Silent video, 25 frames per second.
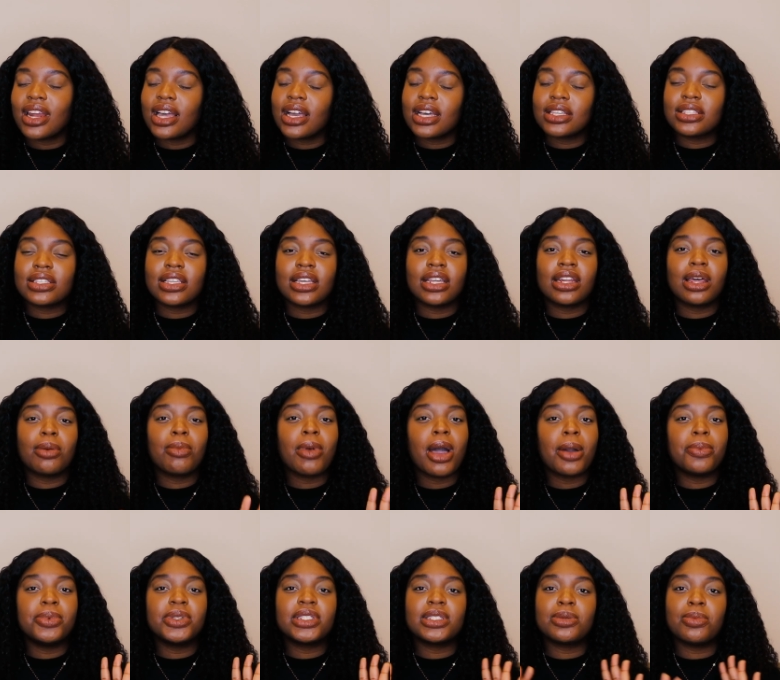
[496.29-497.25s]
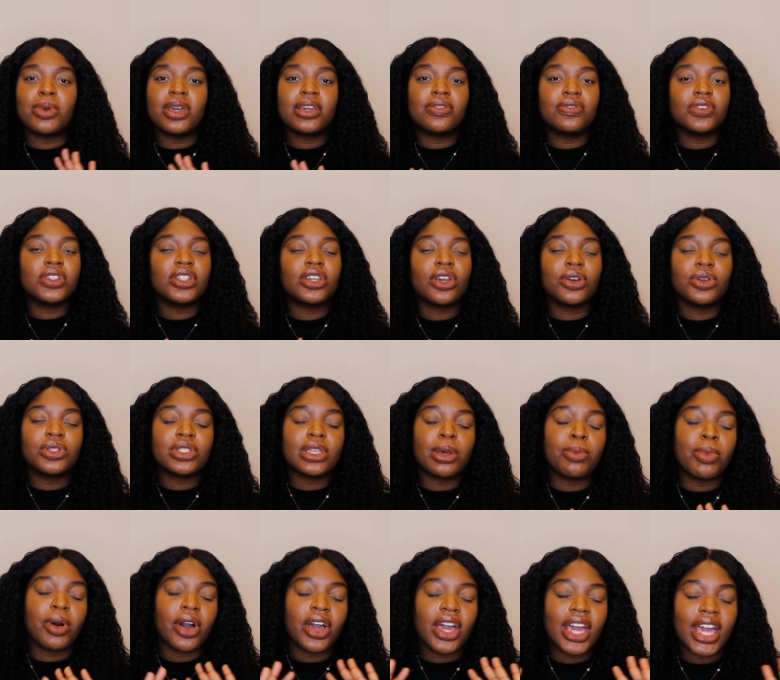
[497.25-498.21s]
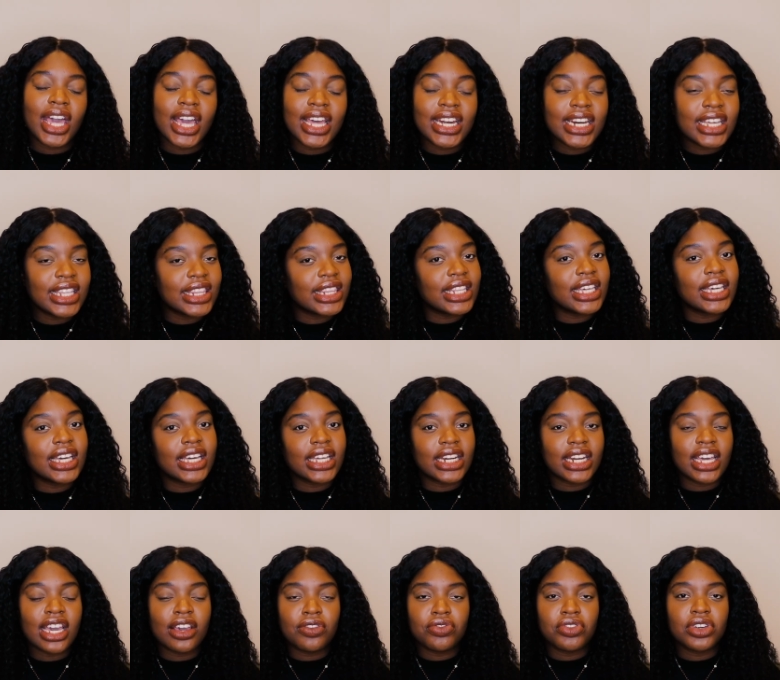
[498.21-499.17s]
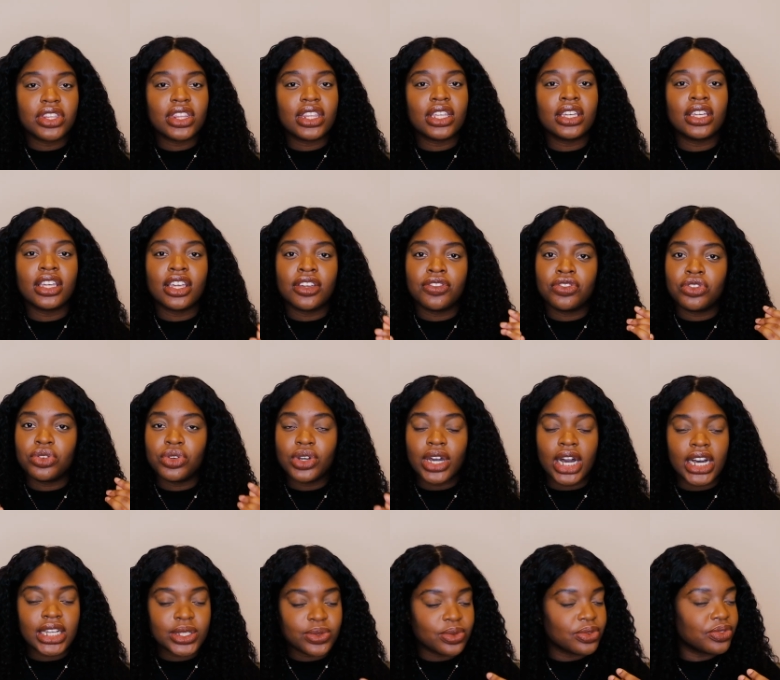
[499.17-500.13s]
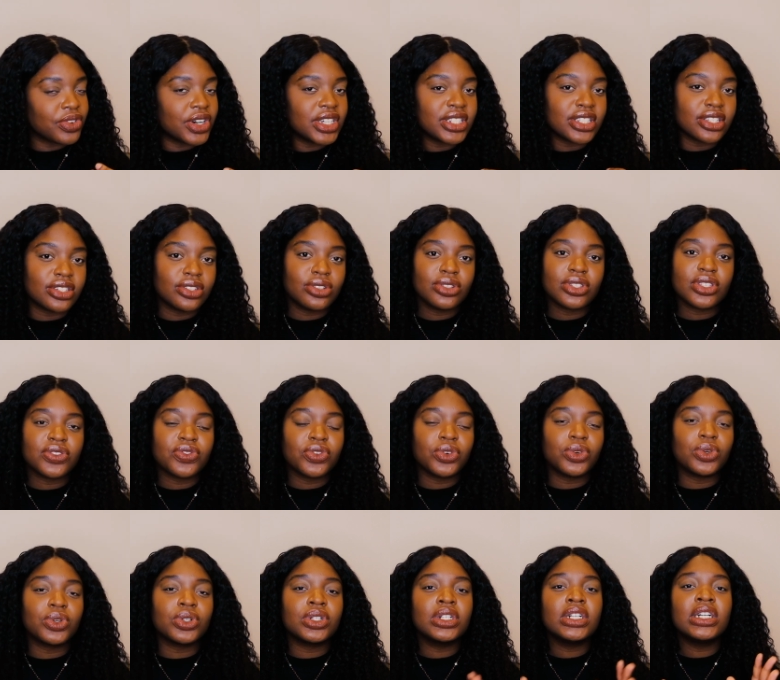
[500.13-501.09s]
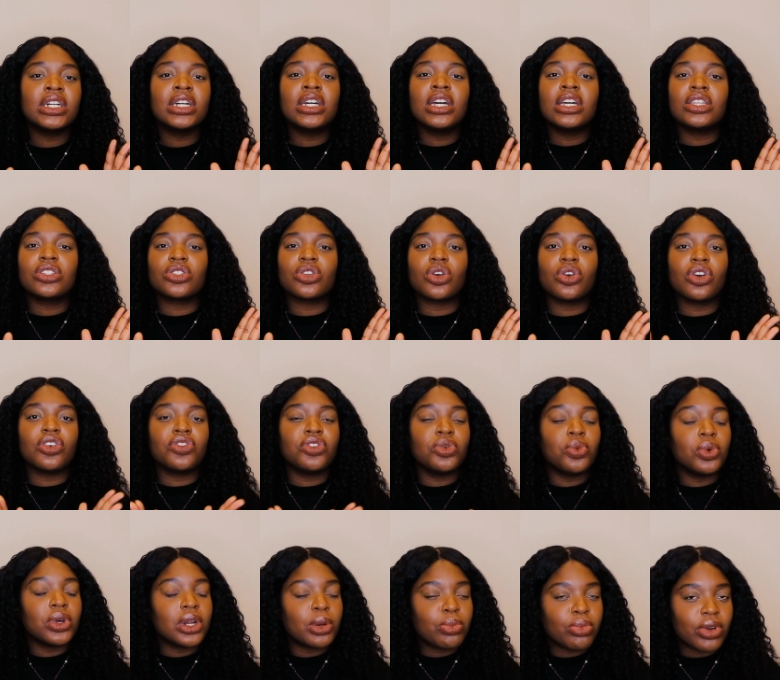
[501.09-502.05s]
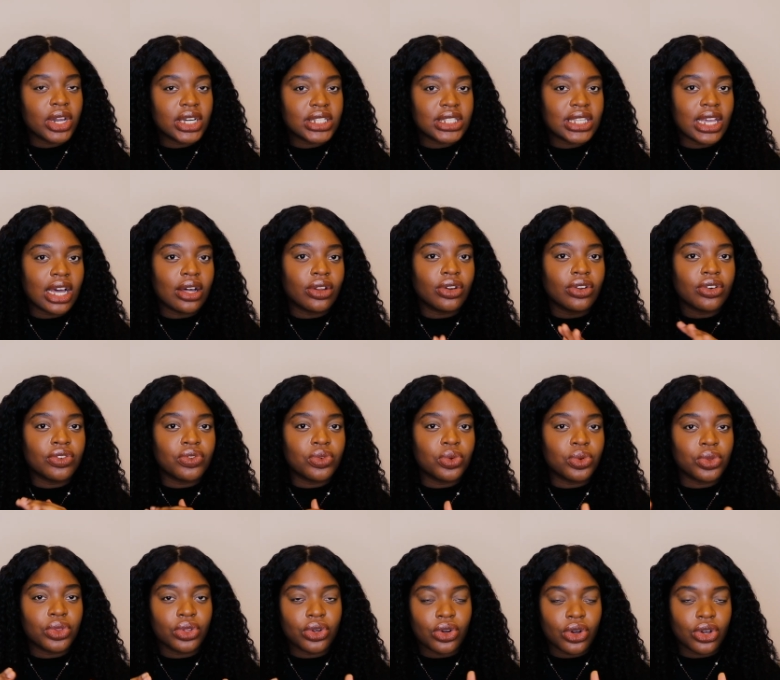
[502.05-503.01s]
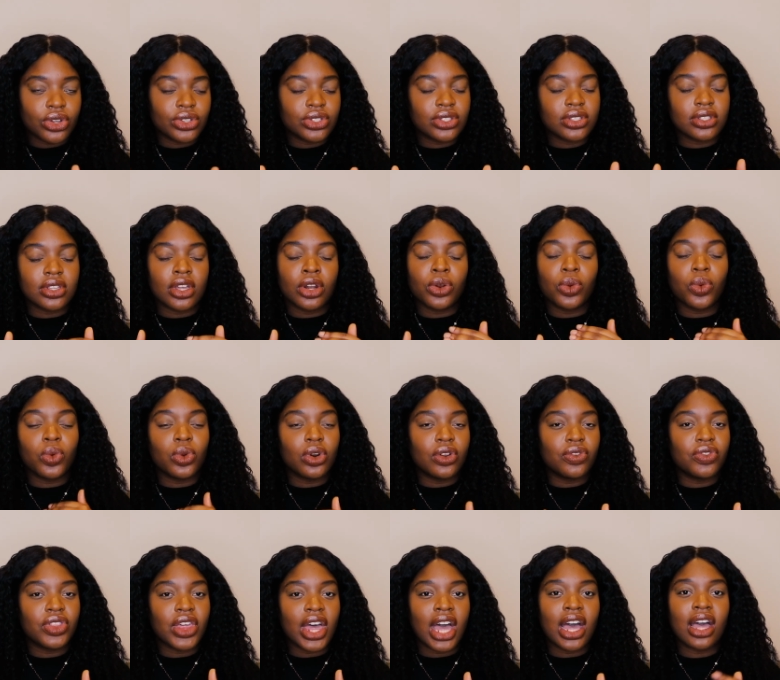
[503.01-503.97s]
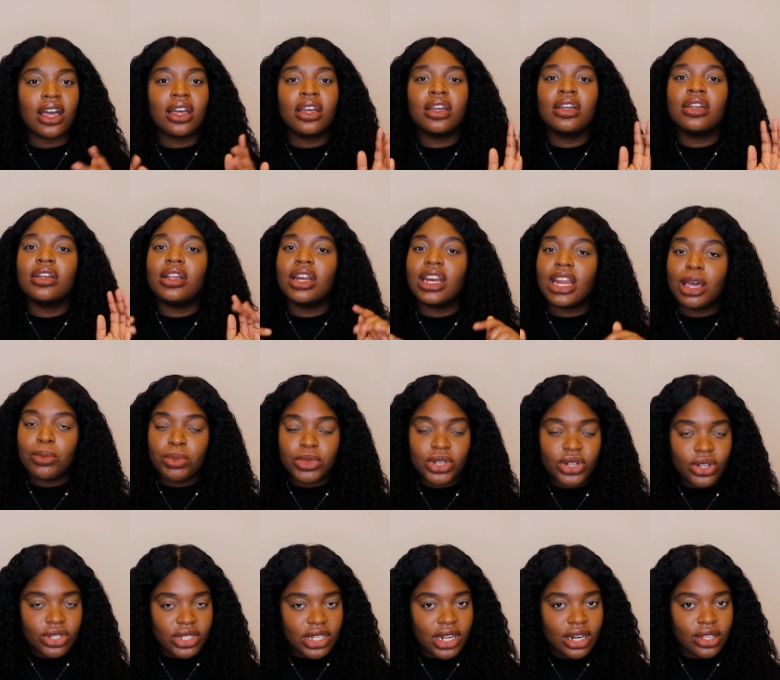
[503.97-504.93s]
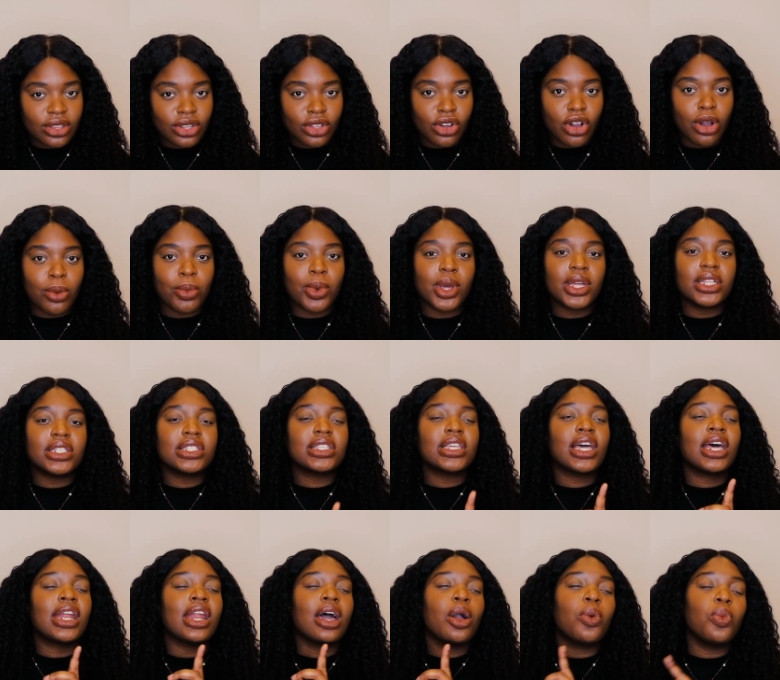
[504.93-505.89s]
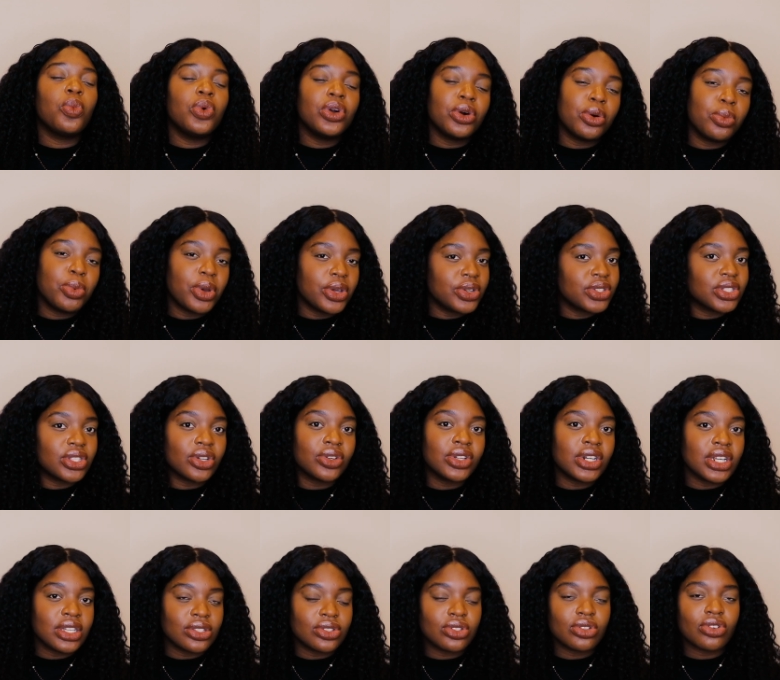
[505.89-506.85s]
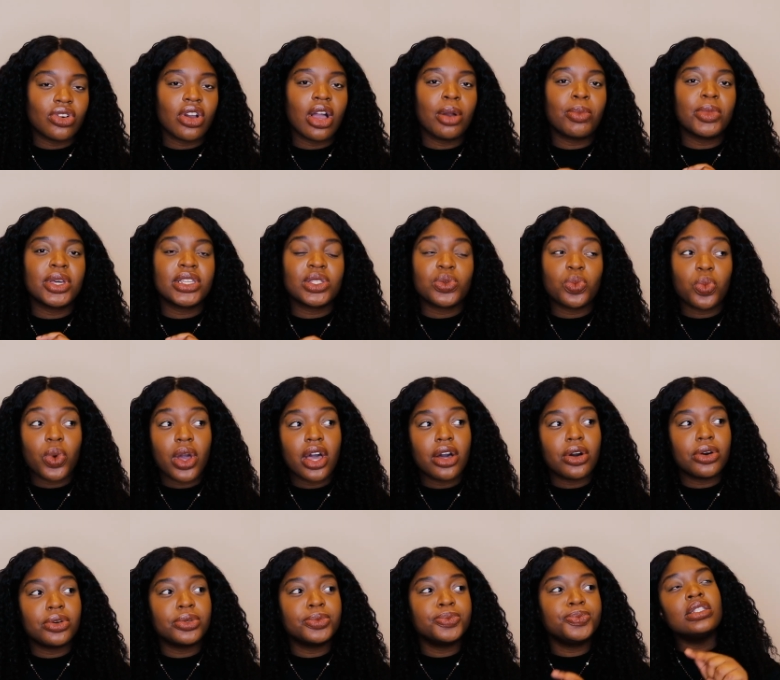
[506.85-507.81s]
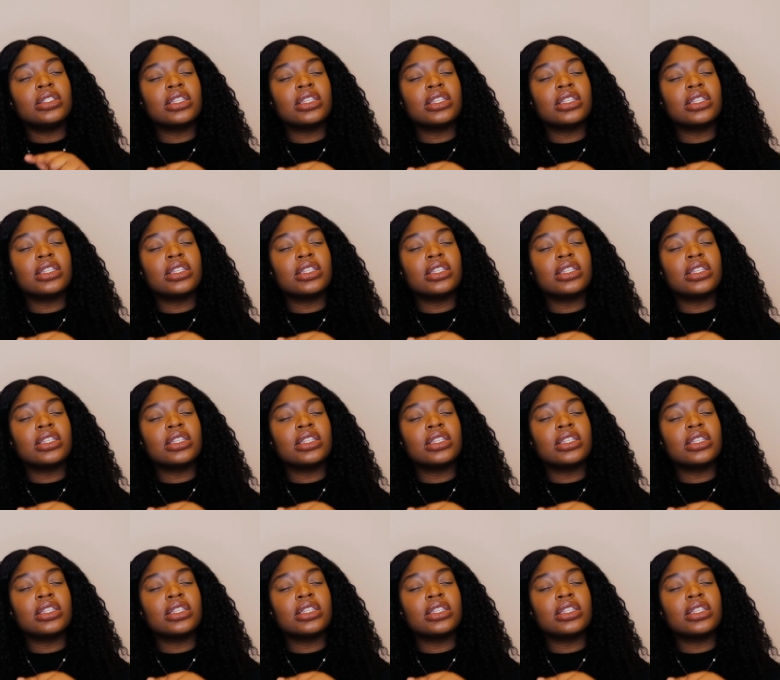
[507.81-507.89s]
Like I said, I'm happy to make videos about anything and everything if you guys will find it useful. So if you want a breakdown of all the costs and all of that, let me know down in the comments and I will post it on Instagram as well.